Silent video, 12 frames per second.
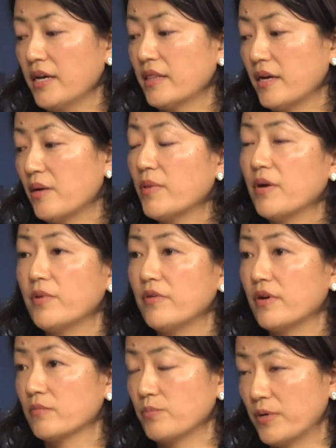that might be
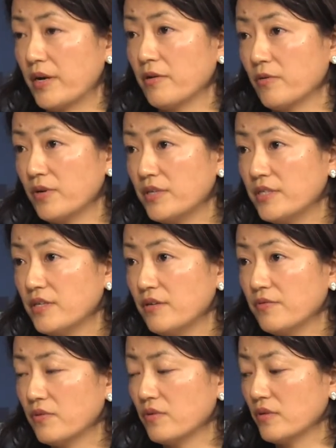a priority
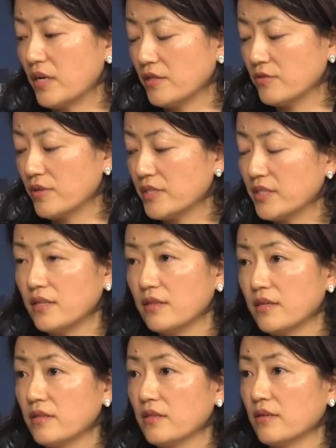for addressing
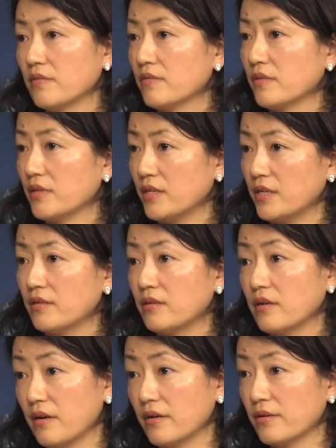the, the, the
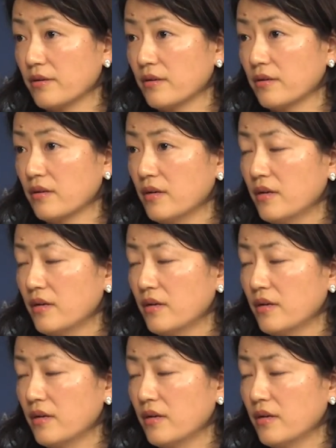hidden hunger.